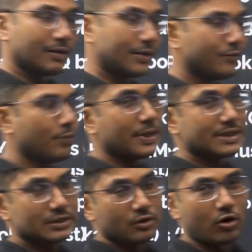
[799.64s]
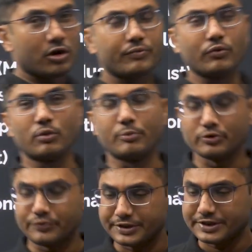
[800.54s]
if you purchase all 4
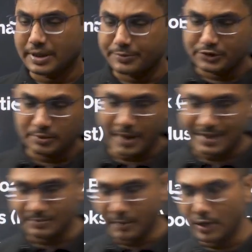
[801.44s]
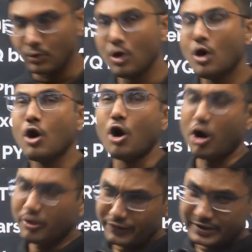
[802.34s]
books, physics, chemistry, maths, bio,
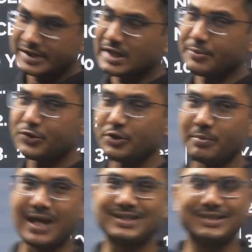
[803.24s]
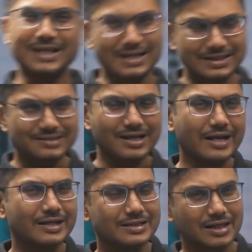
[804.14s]
or physics, chemistry, maths, there is a
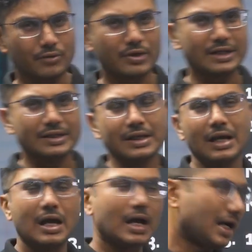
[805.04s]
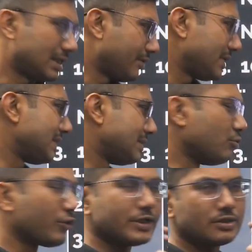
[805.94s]
slight discount, I think. Otherwise, this
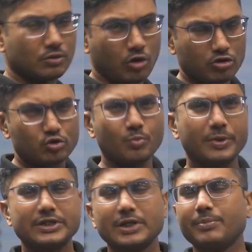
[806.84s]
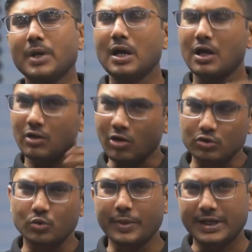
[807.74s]
book is not super cheap, not
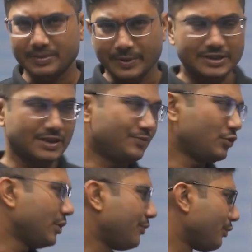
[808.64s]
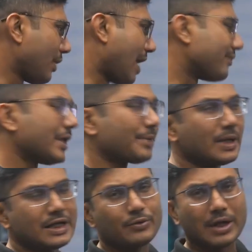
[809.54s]
super expensive. So if you have that
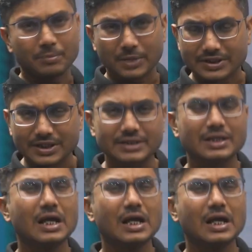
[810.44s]
money, you can purchase